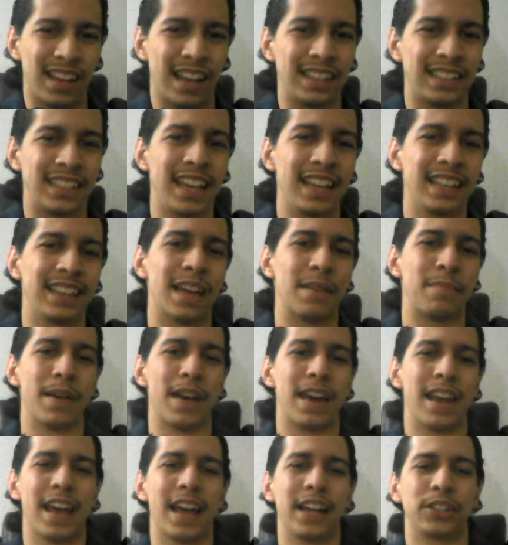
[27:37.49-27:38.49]
I take that
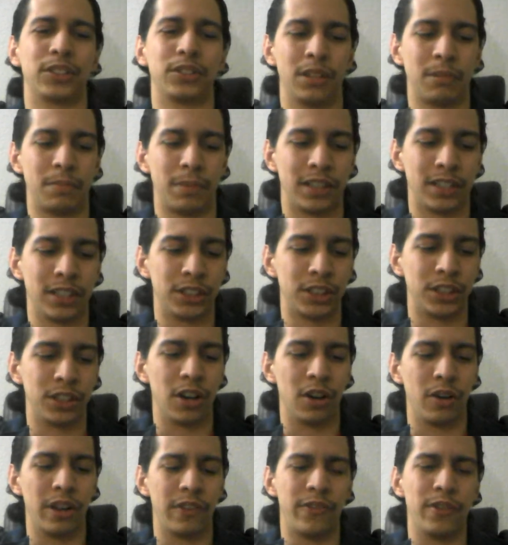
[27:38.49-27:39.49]
bet actually, because you
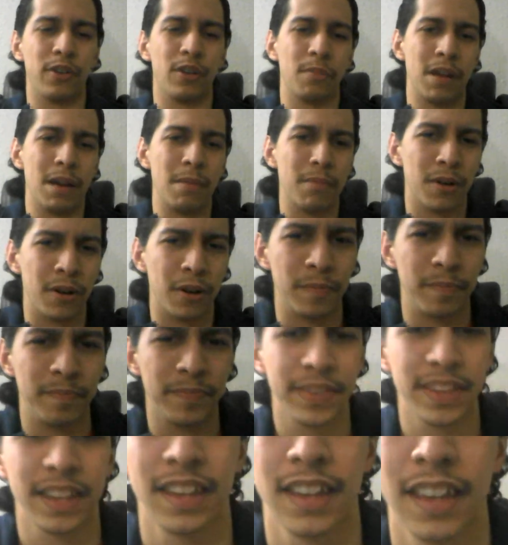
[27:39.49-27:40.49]
know, if you remember,
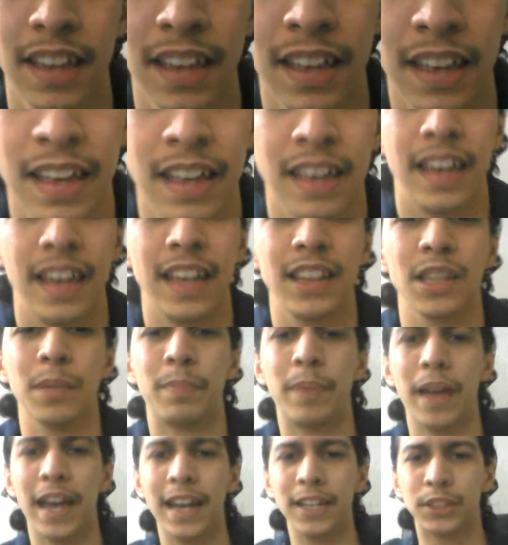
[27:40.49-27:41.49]
in the
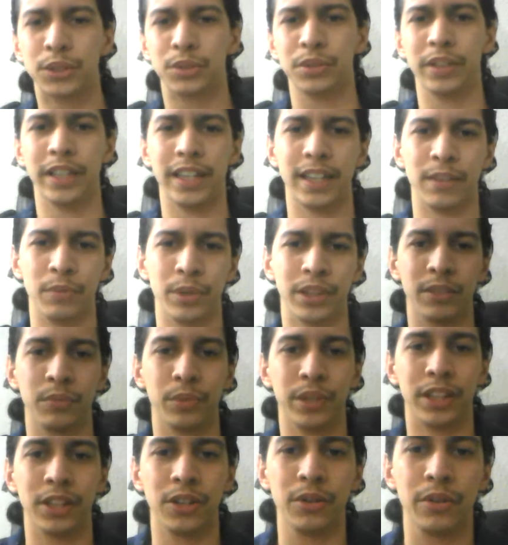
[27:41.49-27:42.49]
Patriot with
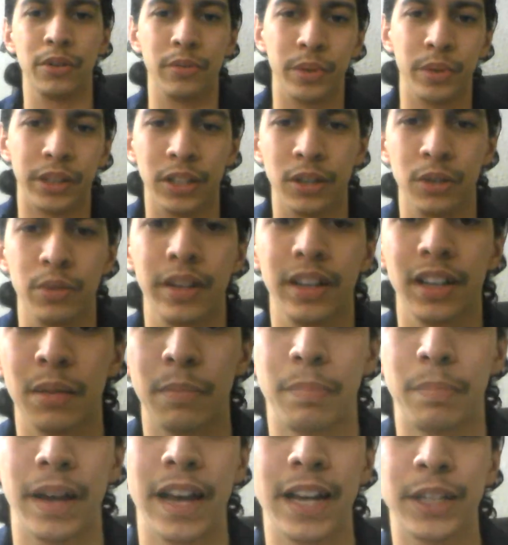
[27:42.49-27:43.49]
the New
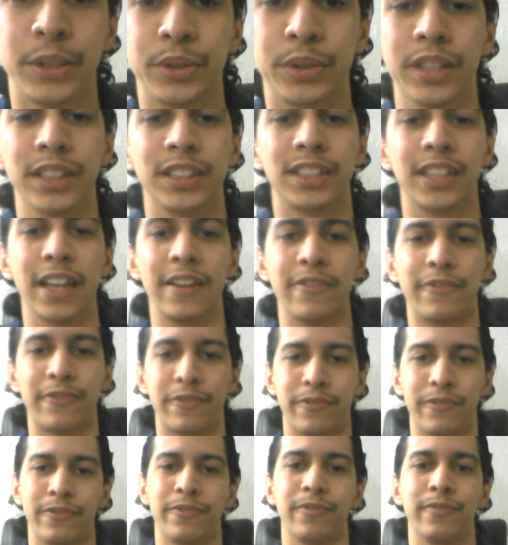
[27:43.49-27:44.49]
England Patriots,
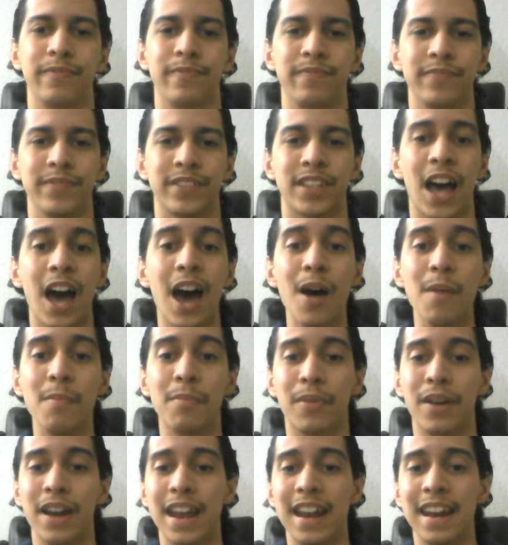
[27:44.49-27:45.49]

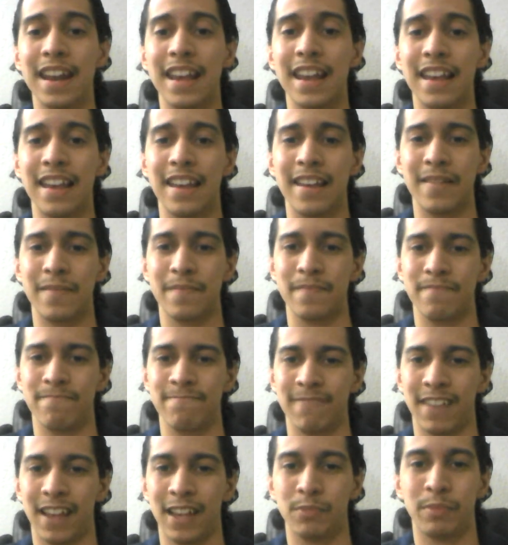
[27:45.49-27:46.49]
Tom Brady
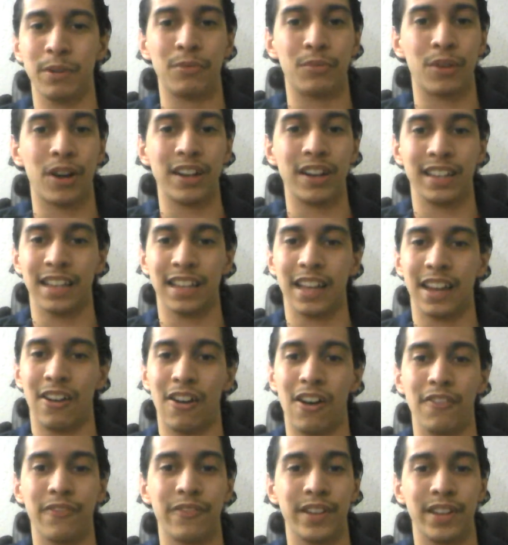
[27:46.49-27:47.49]
has been running that
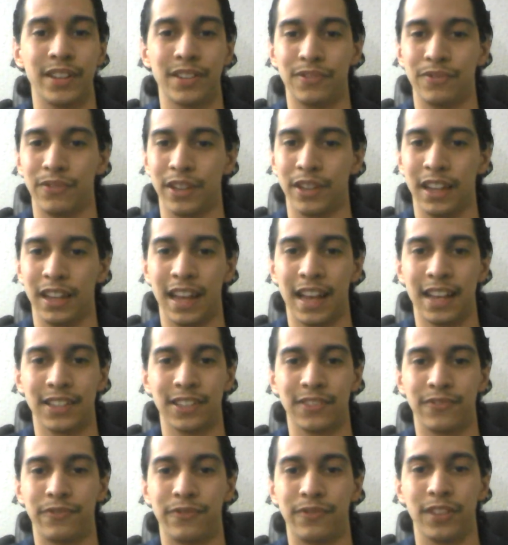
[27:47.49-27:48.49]
offense for the
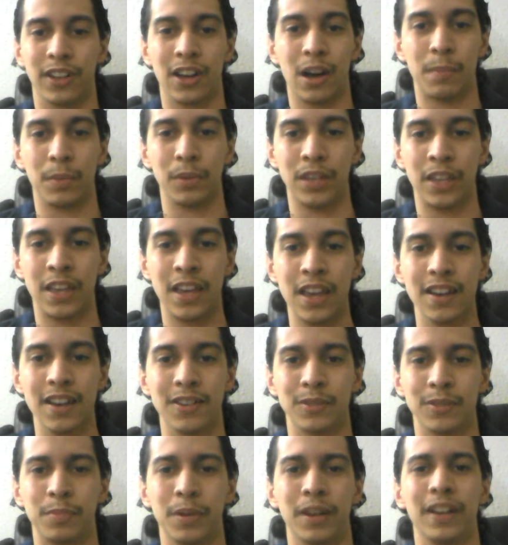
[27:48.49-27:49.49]
last couple
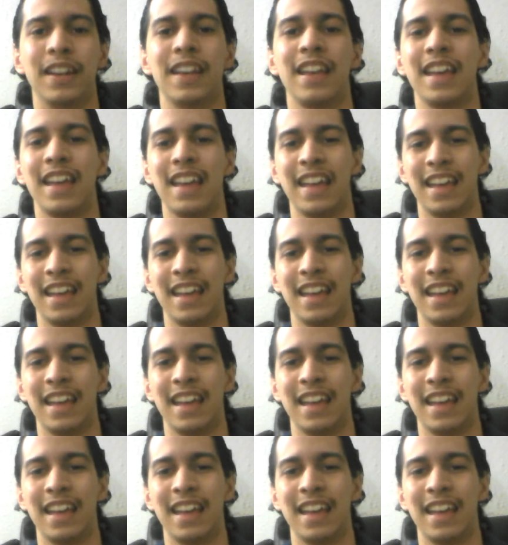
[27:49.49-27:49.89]
years. But